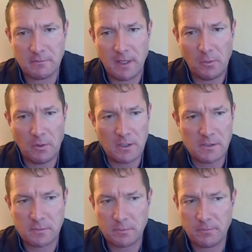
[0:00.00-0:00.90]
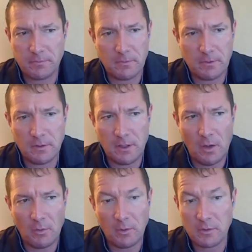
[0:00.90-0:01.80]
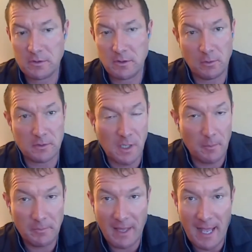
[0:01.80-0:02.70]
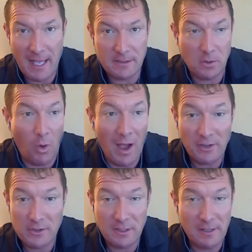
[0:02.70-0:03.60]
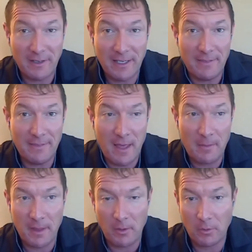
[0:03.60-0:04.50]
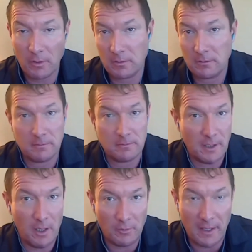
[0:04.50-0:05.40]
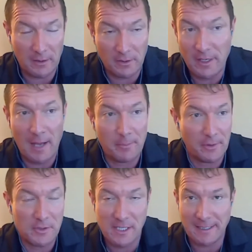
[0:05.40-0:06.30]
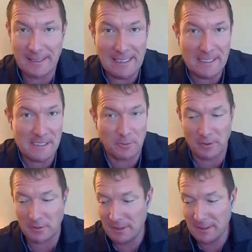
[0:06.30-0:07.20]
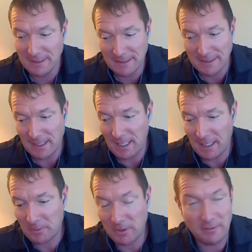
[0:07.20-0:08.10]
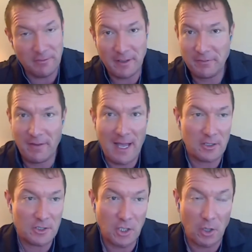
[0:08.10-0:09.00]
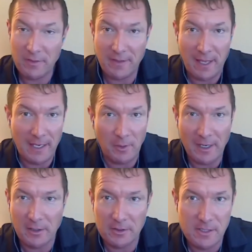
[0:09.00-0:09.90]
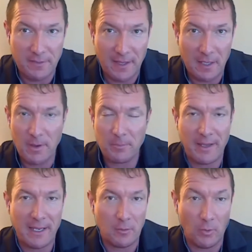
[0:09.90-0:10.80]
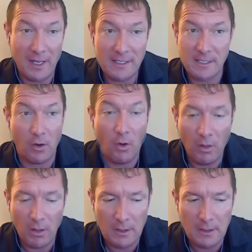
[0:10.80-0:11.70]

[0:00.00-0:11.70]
There was, there were some that had squatters living in them that were, that could not produce any lease, were couldn't verify or show that any records that they had been paying rent at all.